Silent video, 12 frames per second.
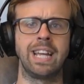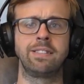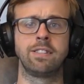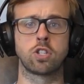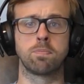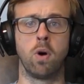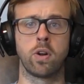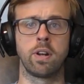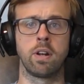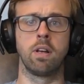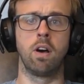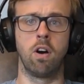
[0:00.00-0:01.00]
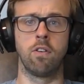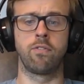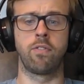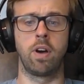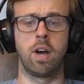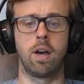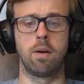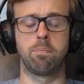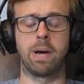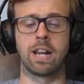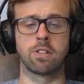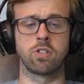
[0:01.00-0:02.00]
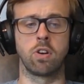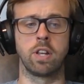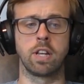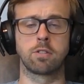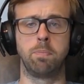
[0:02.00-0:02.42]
latest model of Panasonic's